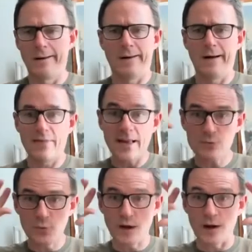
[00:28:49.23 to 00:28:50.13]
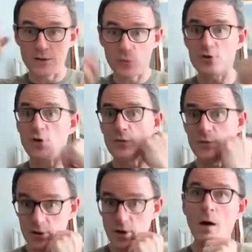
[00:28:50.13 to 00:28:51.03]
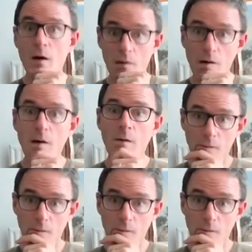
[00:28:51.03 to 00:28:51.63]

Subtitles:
And that's when we kind of switch off and we just go, oh.